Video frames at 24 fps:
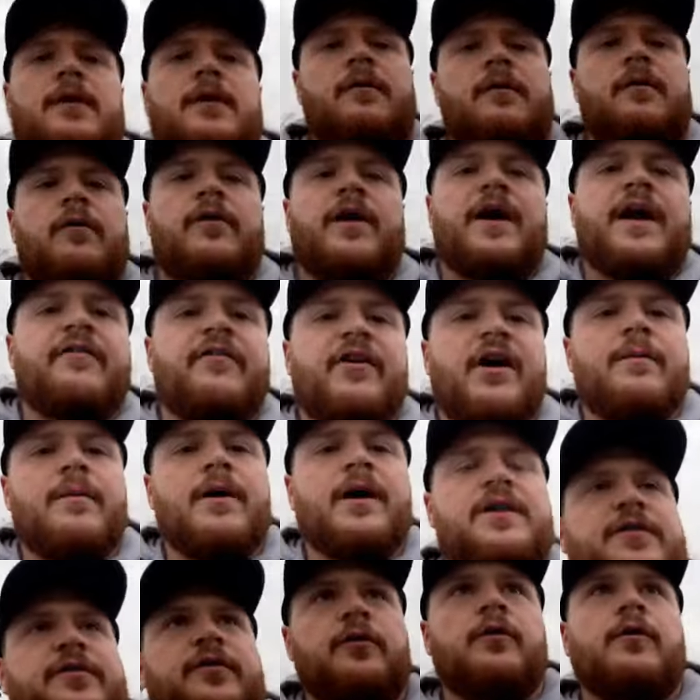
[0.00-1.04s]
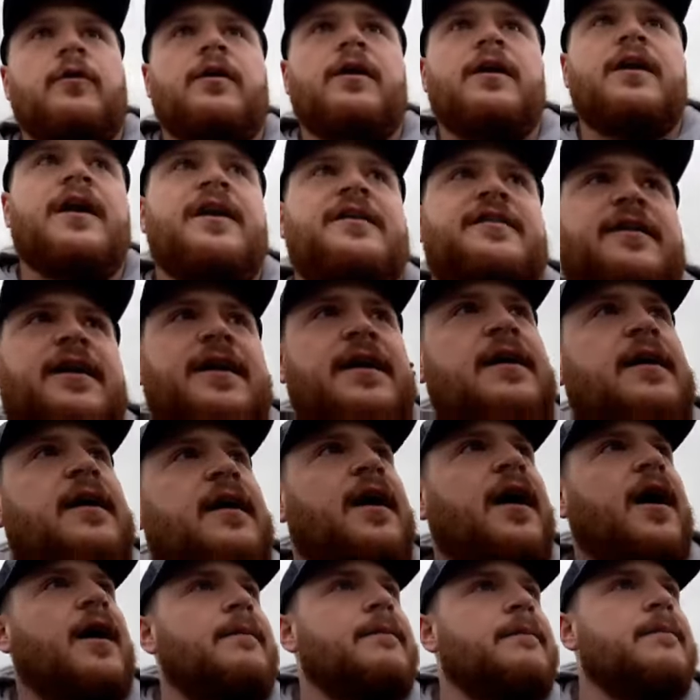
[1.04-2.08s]
thank you very much for listening.
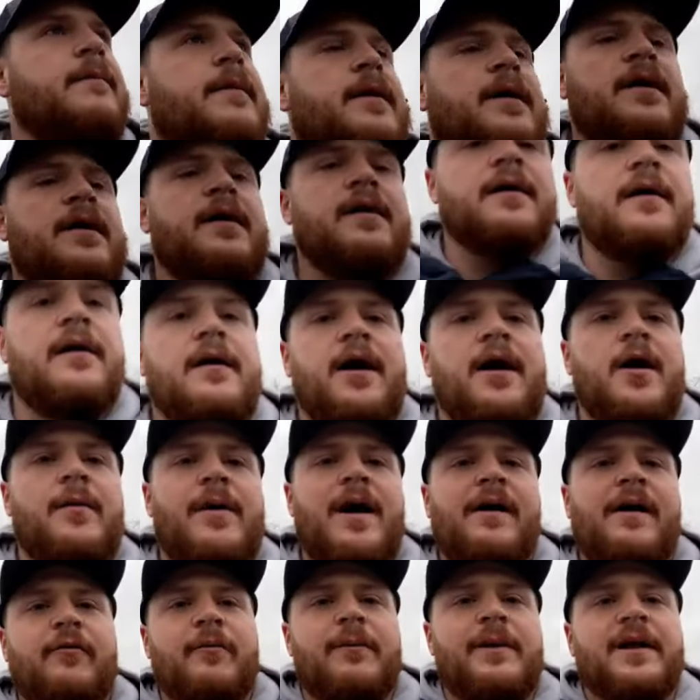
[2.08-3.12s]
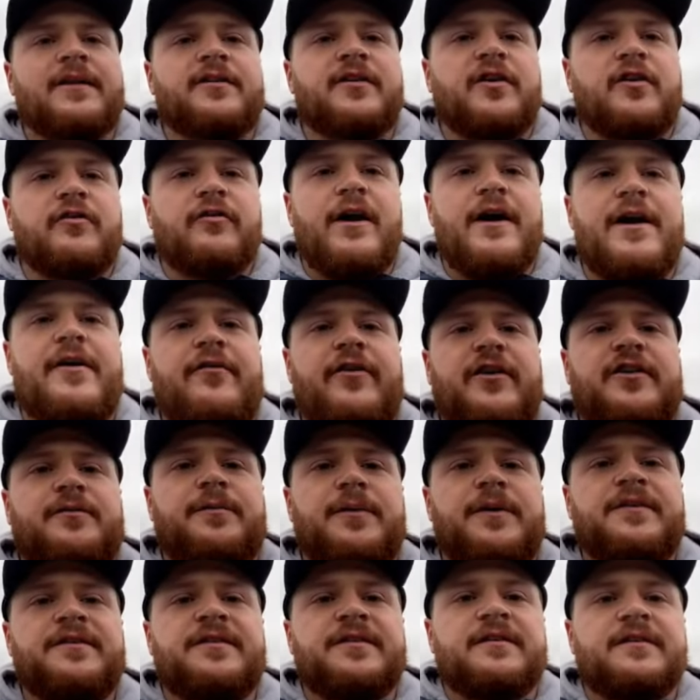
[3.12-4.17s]
Hope everybody has a great
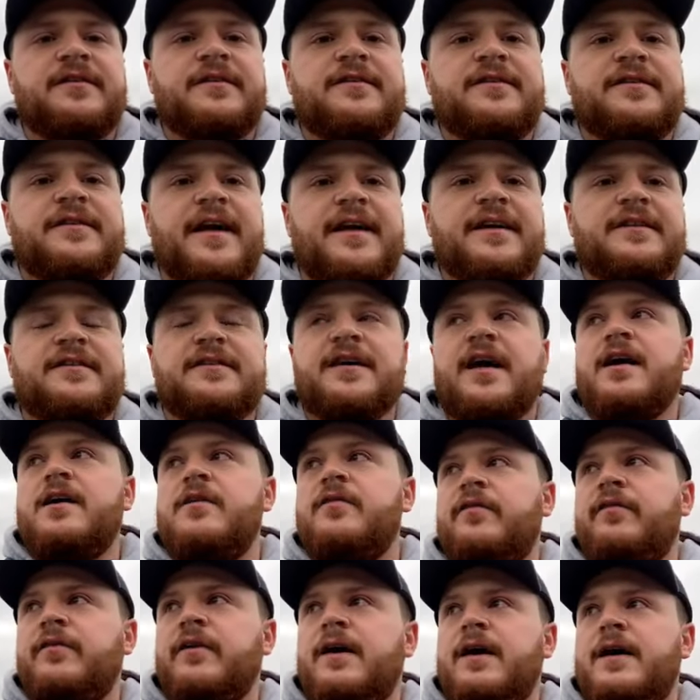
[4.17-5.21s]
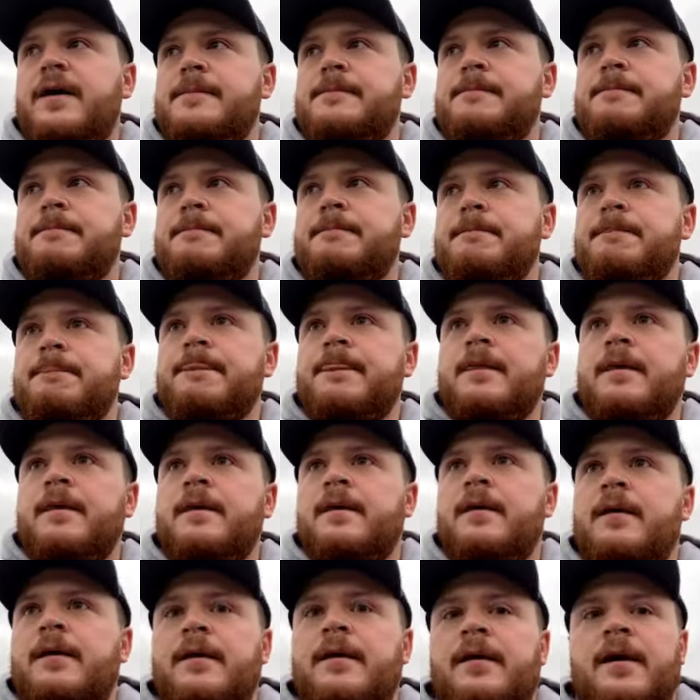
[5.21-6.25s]
Christmas and stay safe.
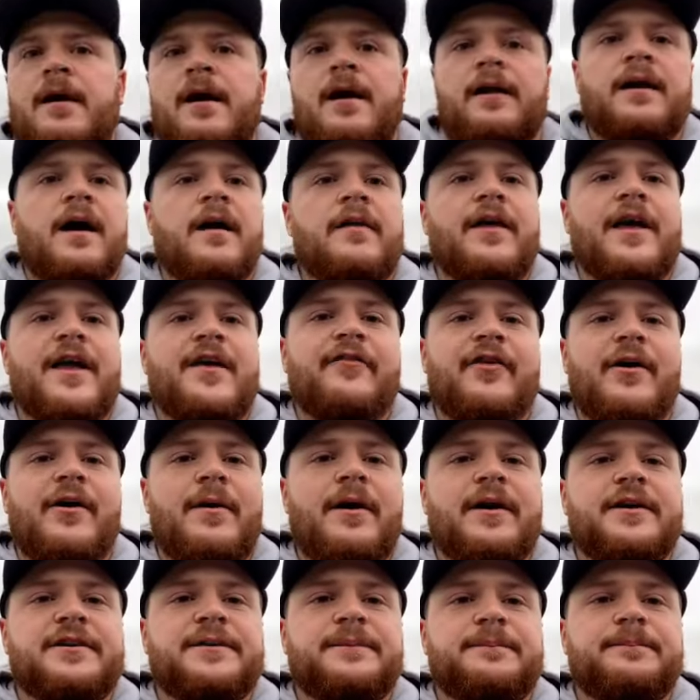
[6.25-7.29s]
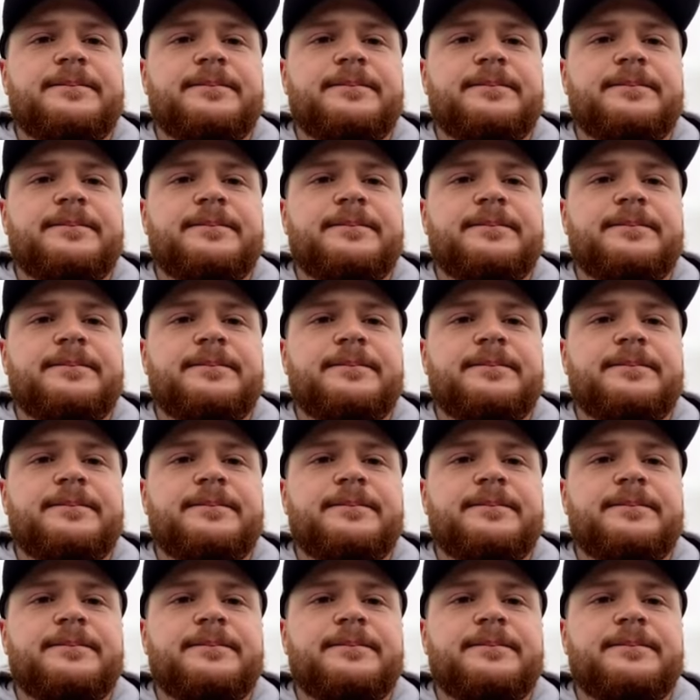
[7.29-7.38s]
And yeah, thank you very much.